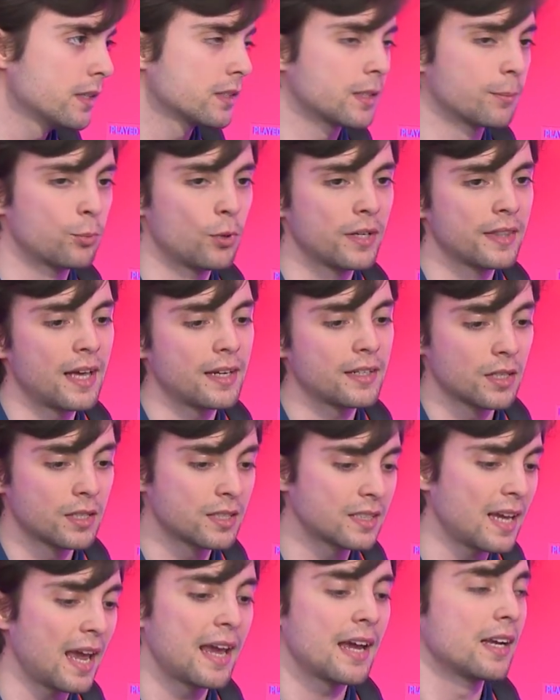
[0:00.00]
To bring that to
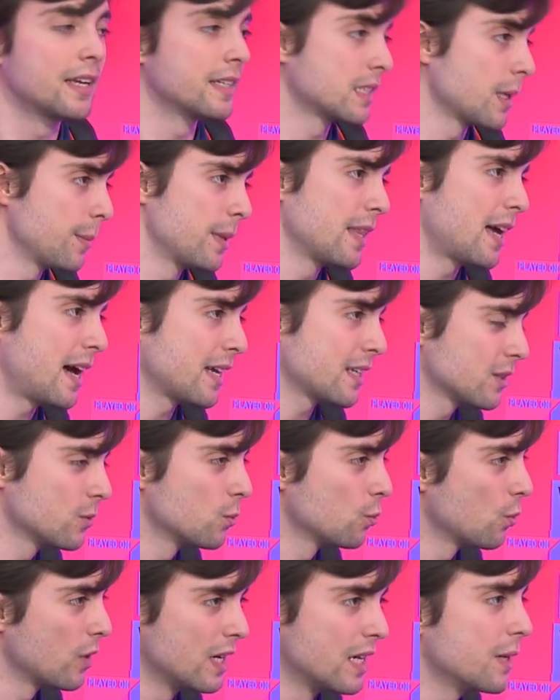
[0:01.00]
scale is something that hasn't
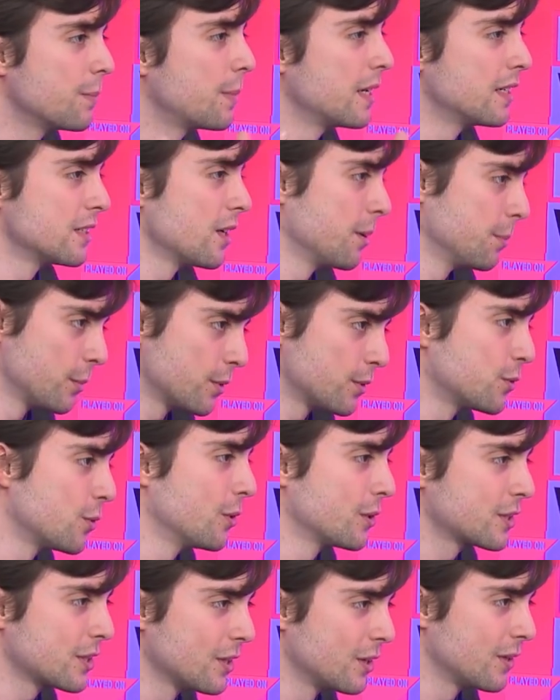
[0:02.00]
really been done
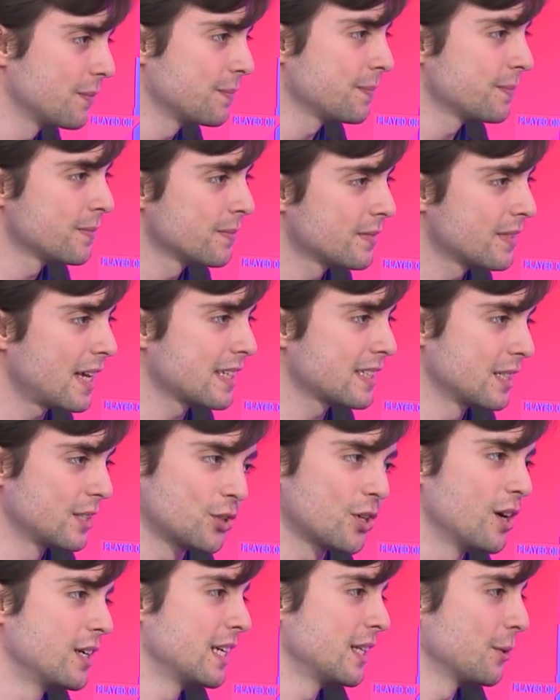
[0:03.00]
before, so that's the
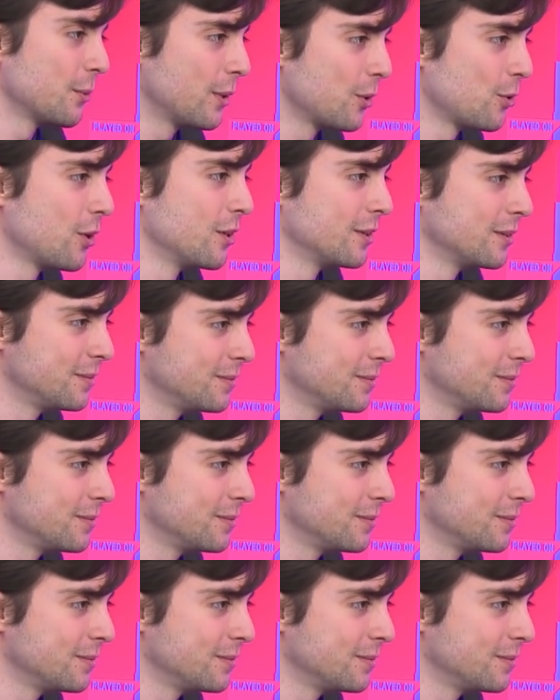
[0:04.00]
journey that we're on.